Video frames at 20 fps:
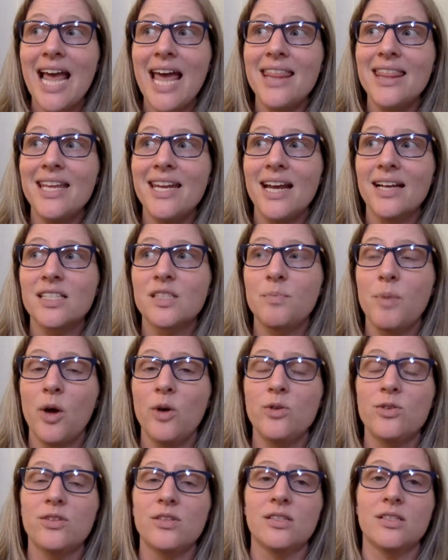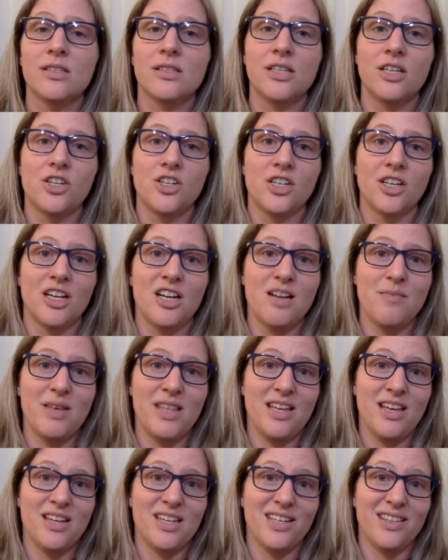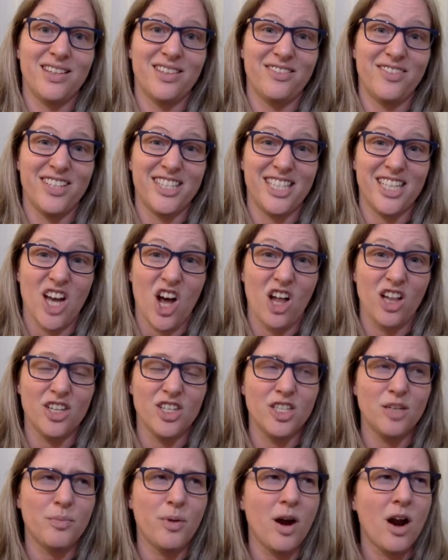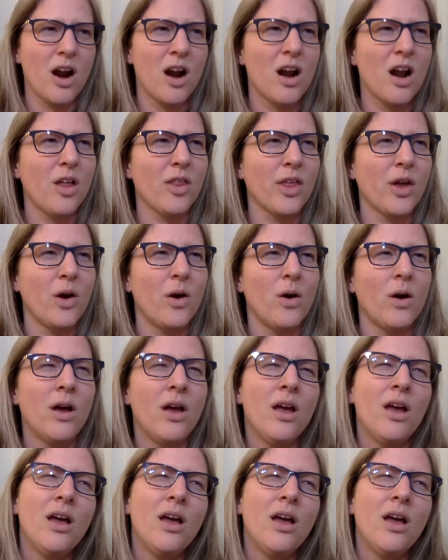And the next post is essentially going to be the end of the physiology part, although